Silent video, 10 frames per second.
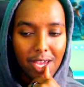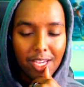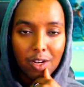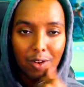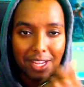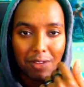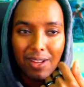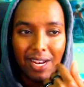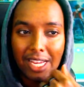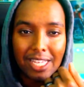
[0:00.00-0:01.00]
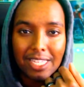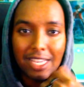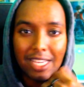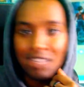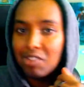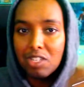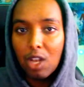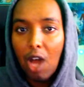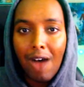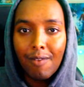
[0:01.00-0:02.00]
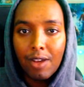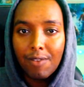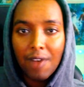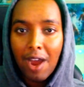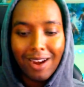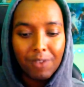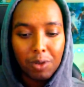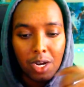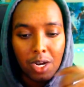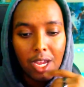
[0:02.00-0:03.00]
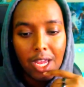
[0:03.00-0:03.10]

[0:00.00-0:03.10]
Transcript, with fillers: You know, like like let's say there's just lava, fire everywhere,